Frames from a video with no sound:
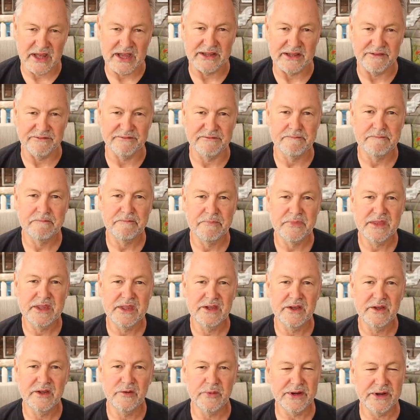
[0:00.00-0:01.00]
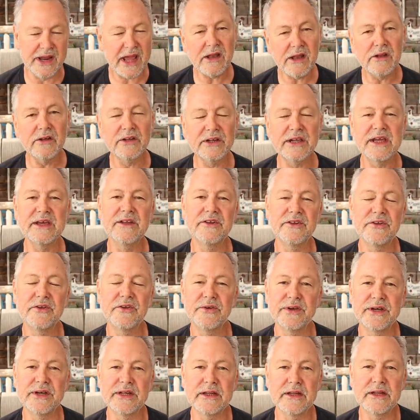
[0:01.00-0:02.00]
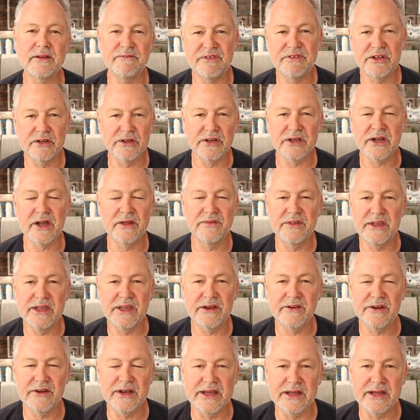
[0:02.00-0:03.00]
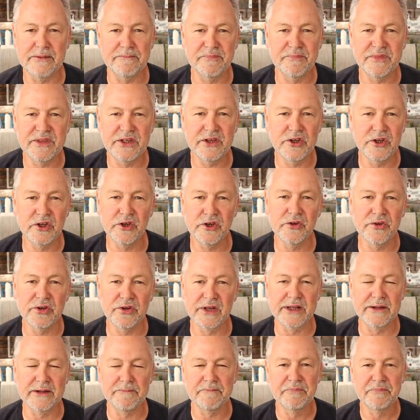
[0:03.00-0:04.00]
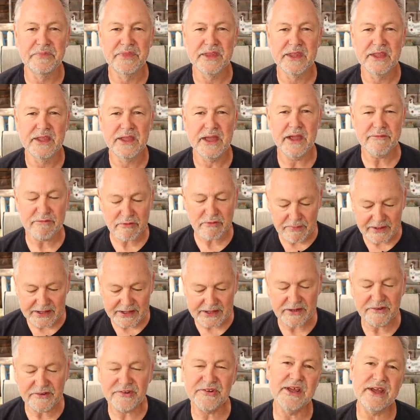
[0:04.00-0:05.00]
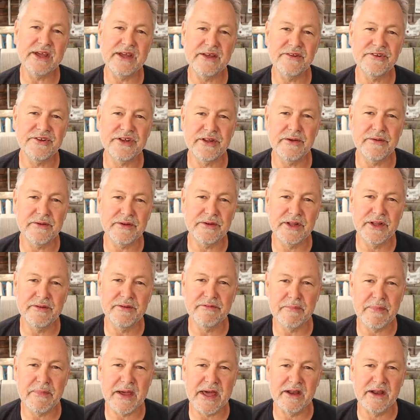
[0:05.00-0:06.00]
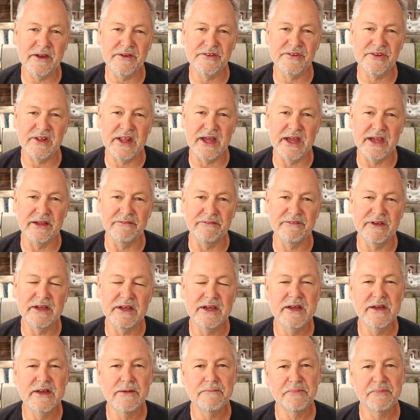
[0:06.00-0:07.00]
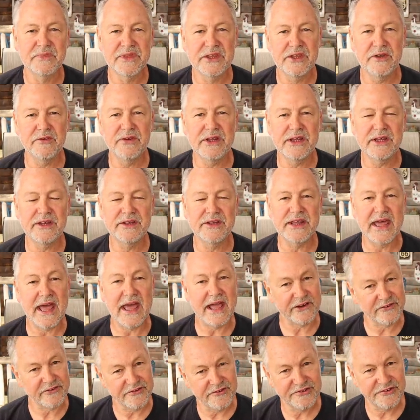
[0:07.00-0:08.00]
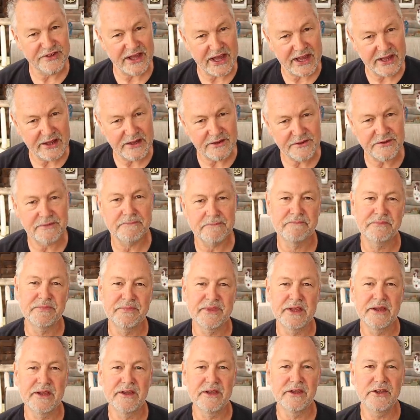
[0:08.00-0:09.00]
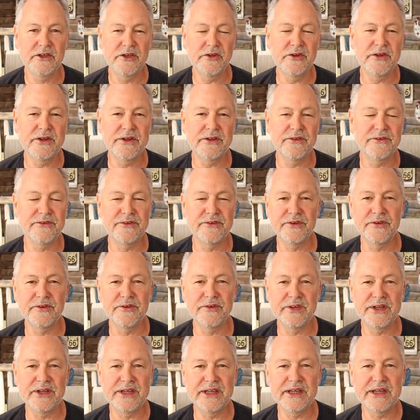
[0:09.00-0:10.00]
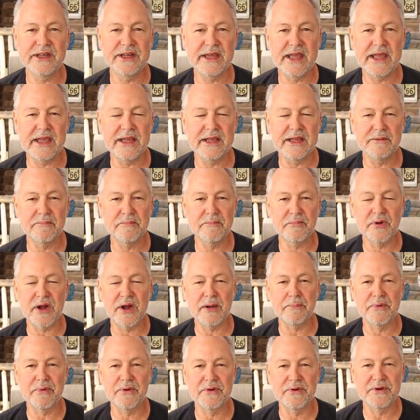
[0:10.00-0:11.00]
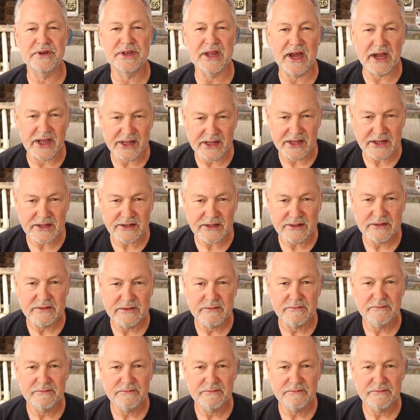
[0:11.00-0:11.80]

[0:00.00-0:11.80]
life? When I look into it, and if you look on the internet, you Google it, everybody says to live a balanced life, you need to exercise, you need to eat a proper diet,